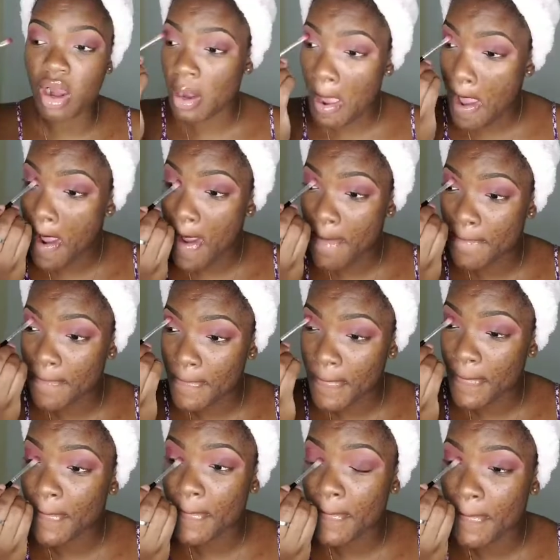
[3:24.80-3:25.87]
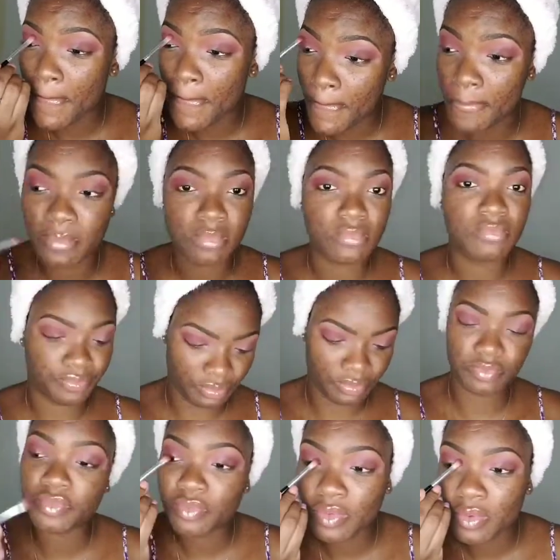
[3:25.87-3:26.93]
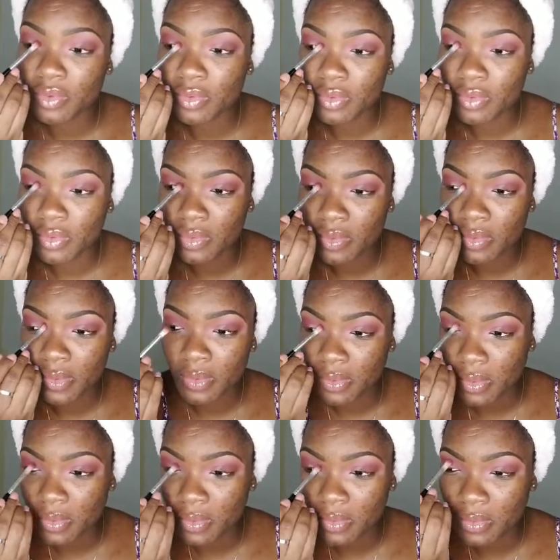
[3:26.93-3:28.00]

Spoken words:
So what I'm going to do, I'm going to actually do